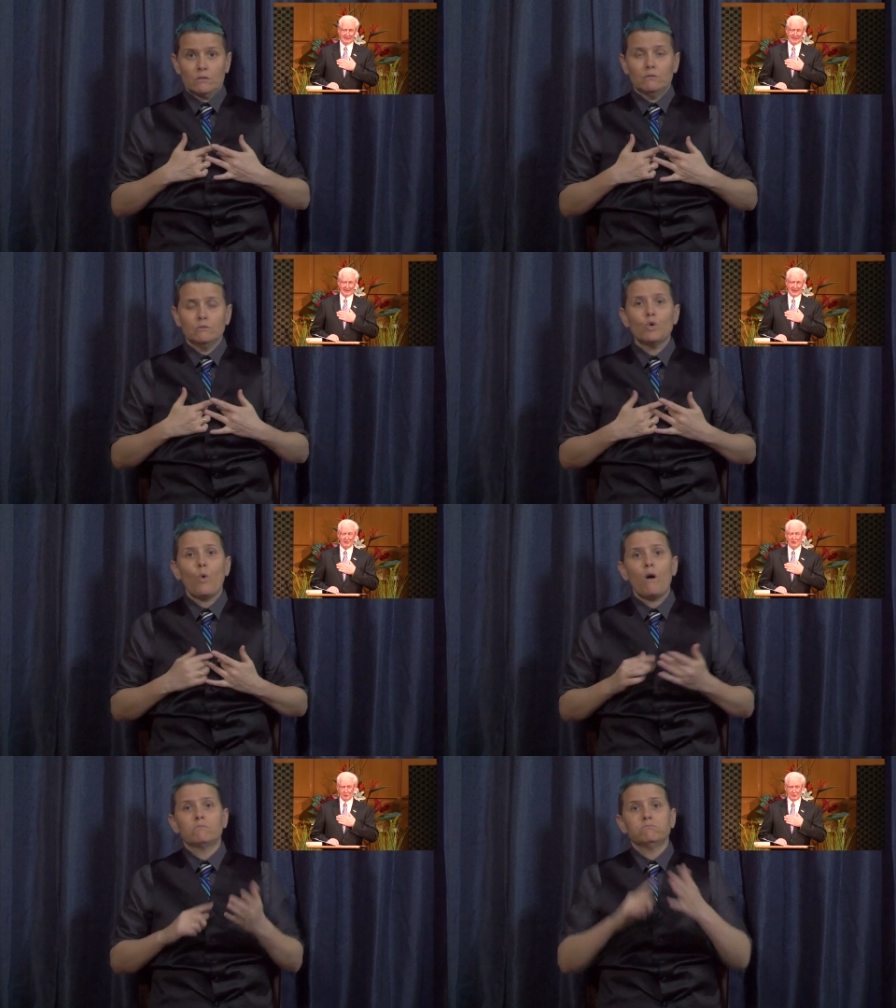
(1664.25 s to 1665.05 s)
And
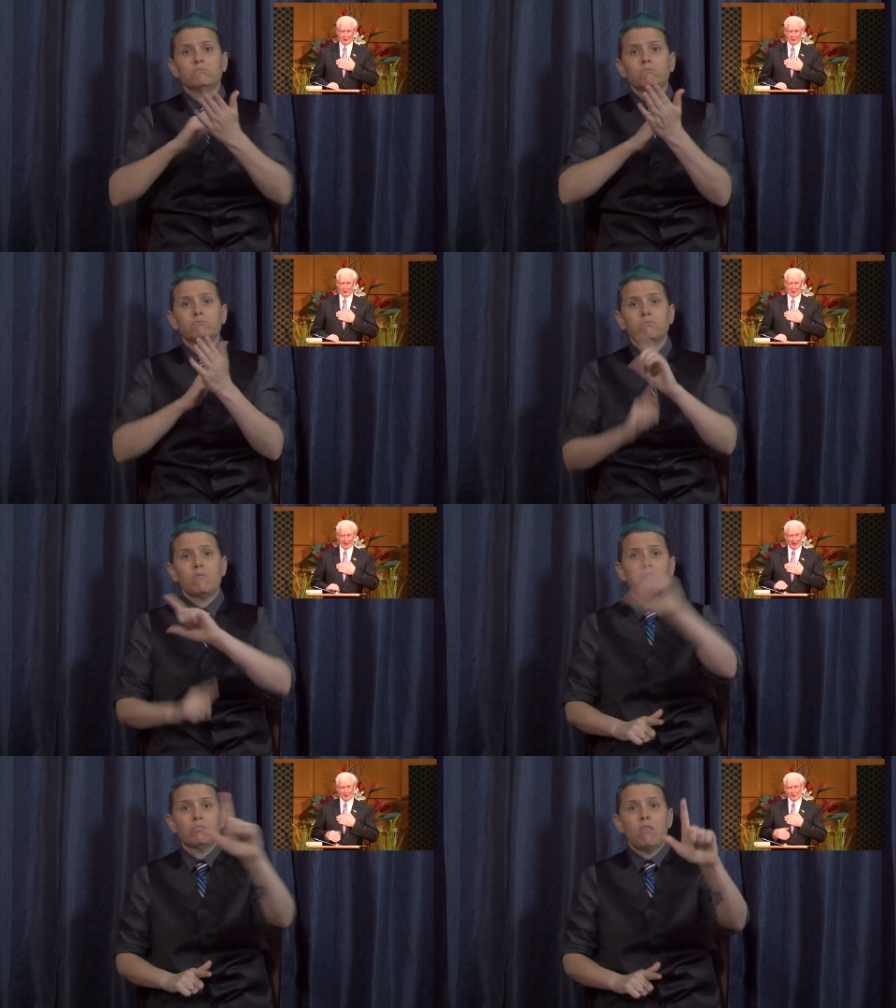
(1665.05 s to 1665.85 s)
as you do,
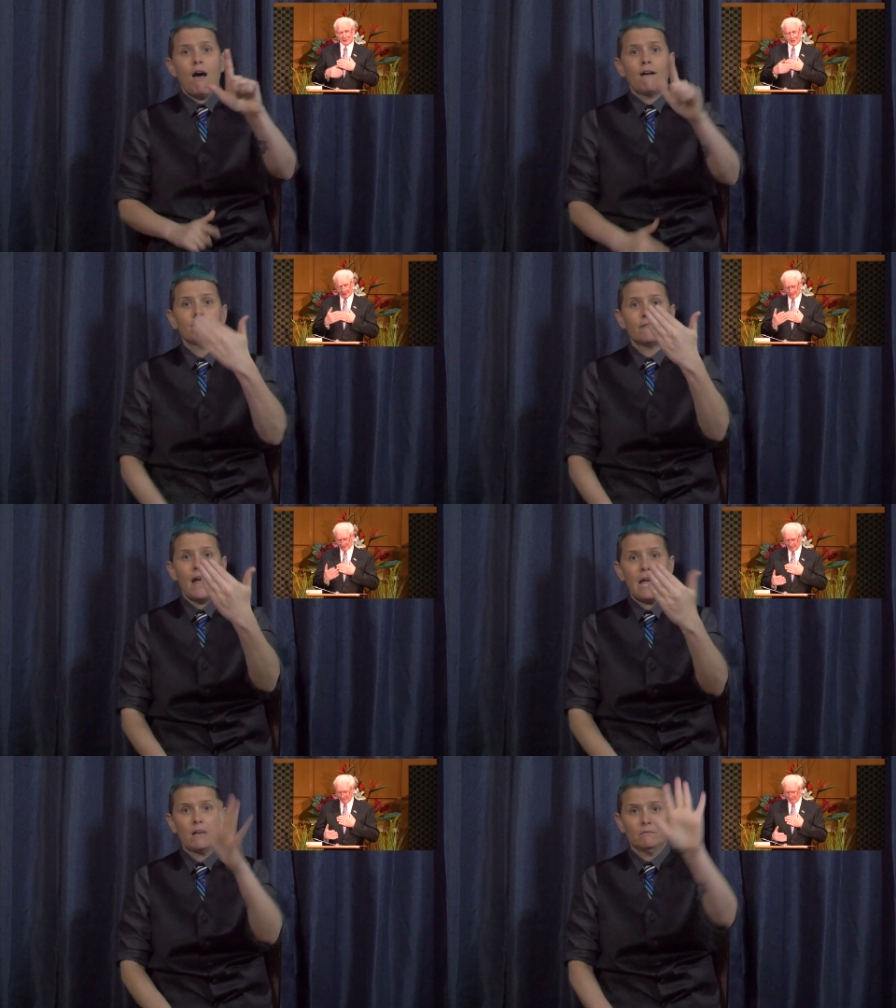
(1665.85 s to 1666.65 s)
allow yourself
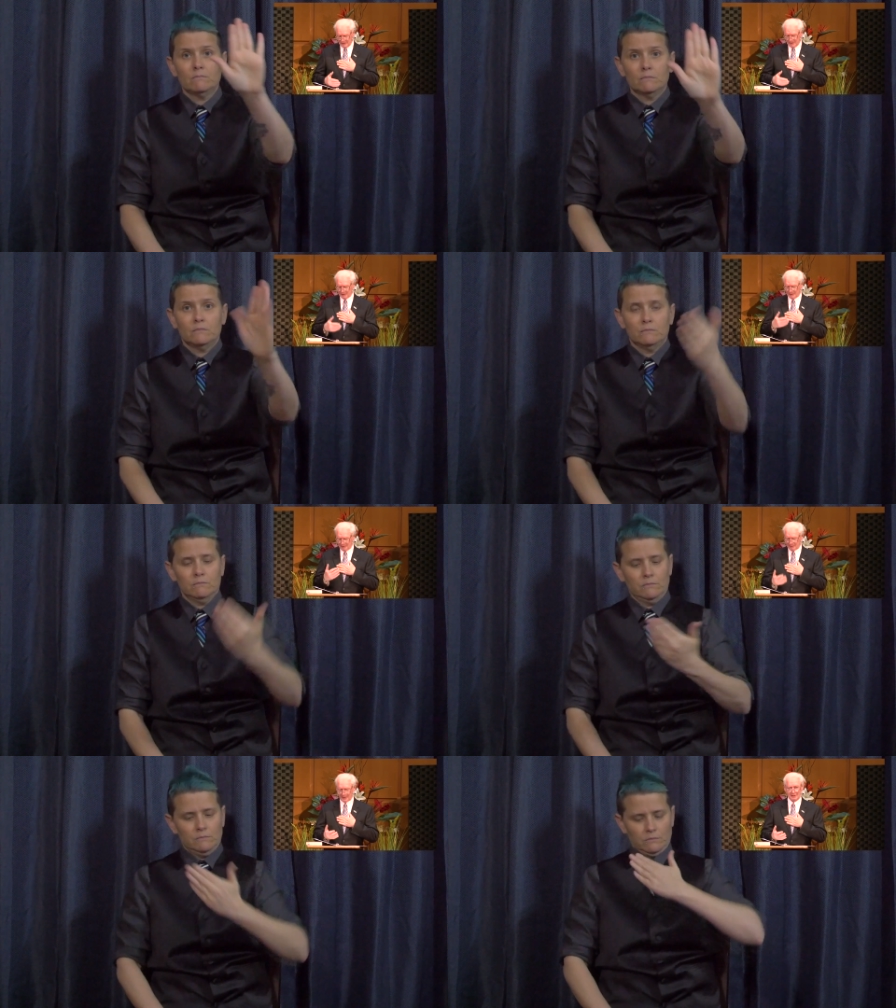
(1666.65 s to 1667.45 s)
to feel
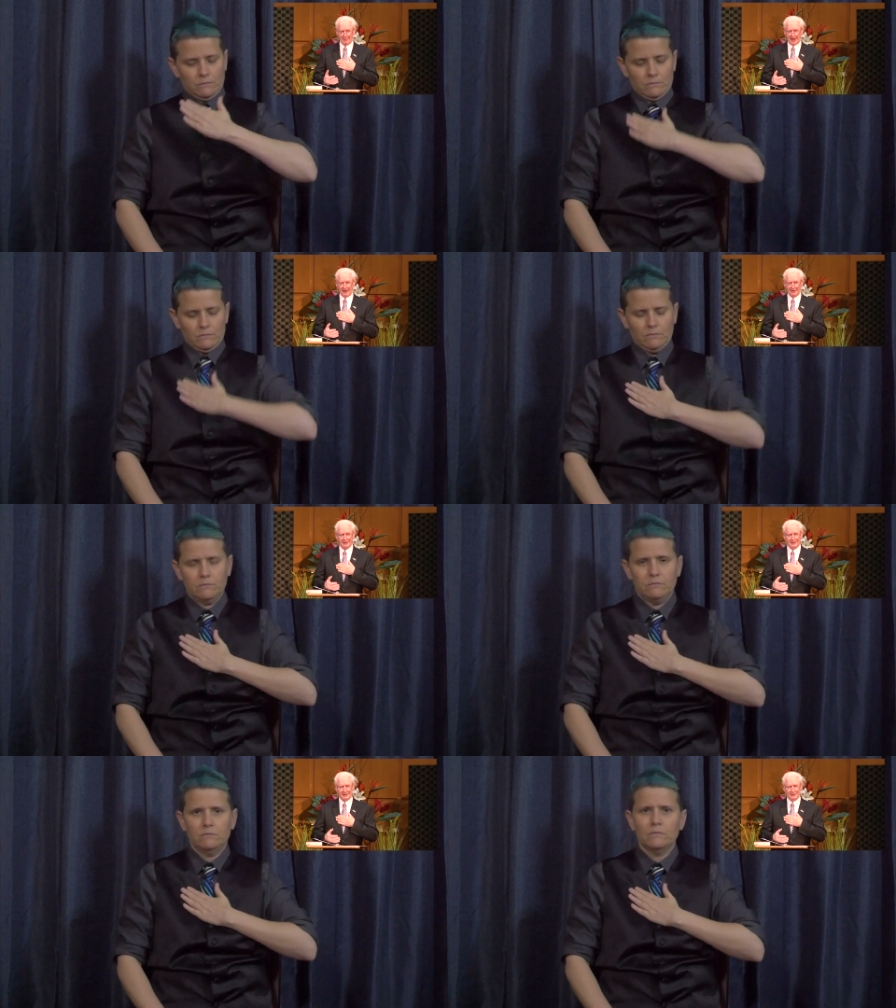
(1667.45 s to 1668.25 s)
and think about
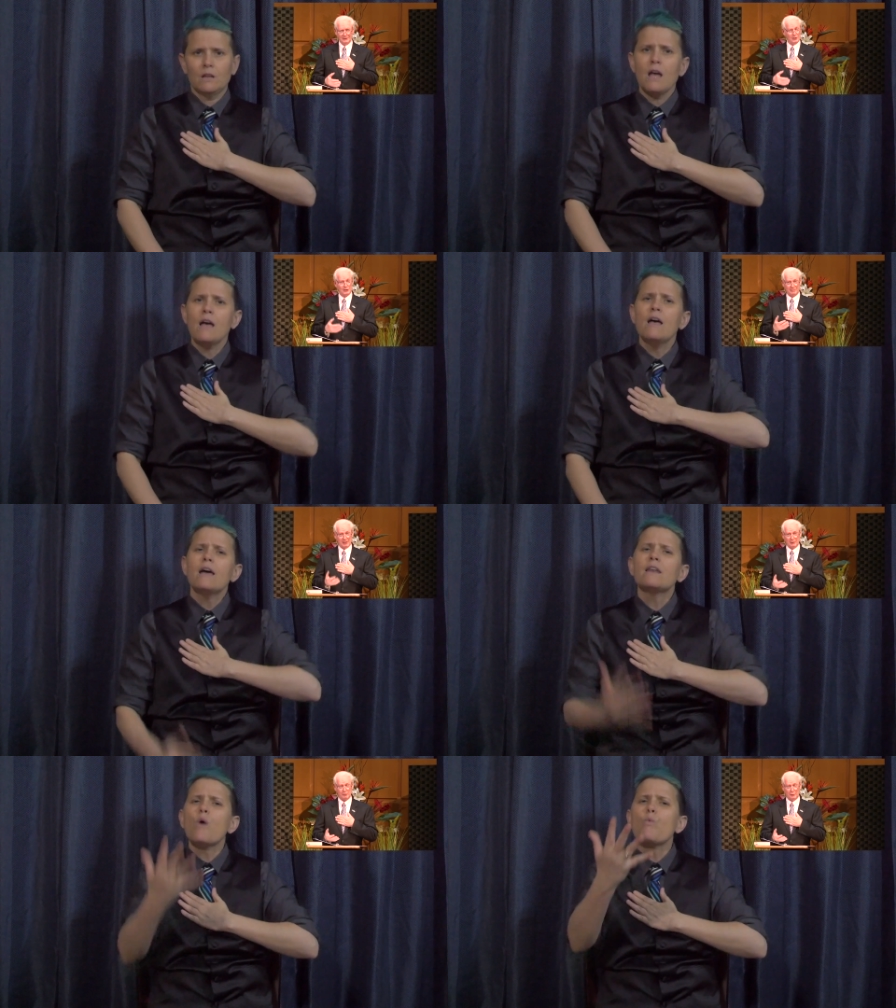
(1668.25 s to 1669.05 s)
your
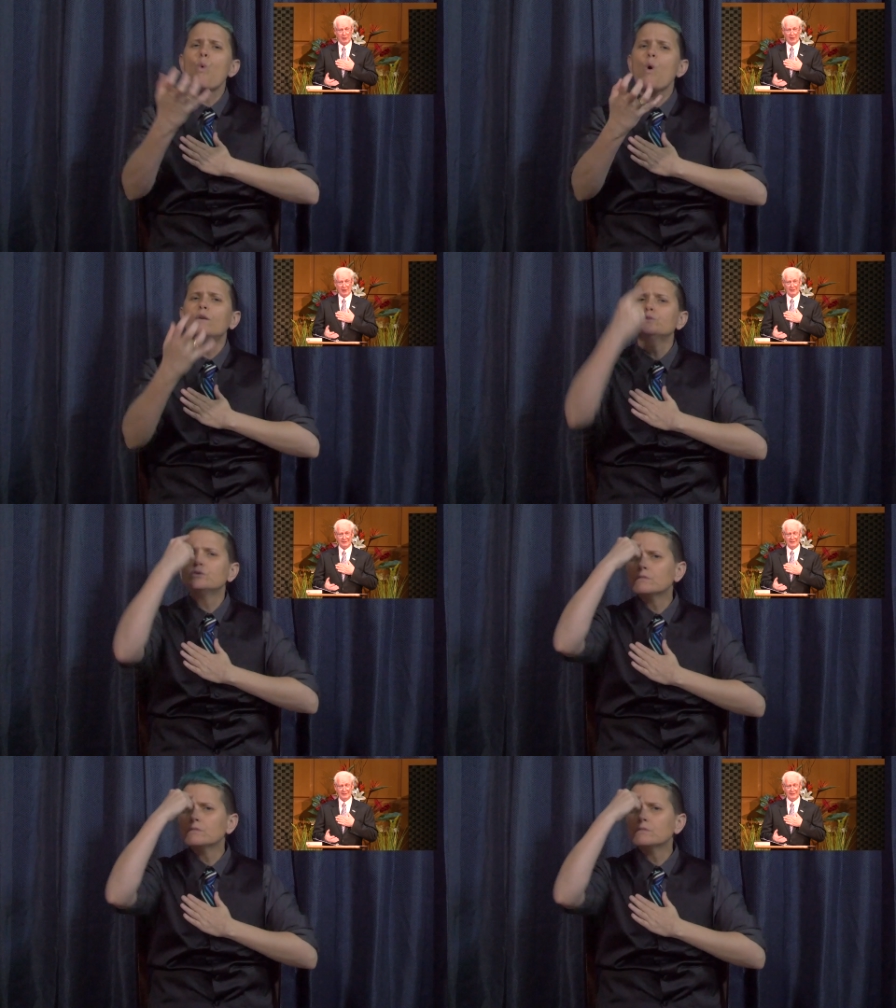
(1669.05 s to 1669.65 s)
spiritual heart,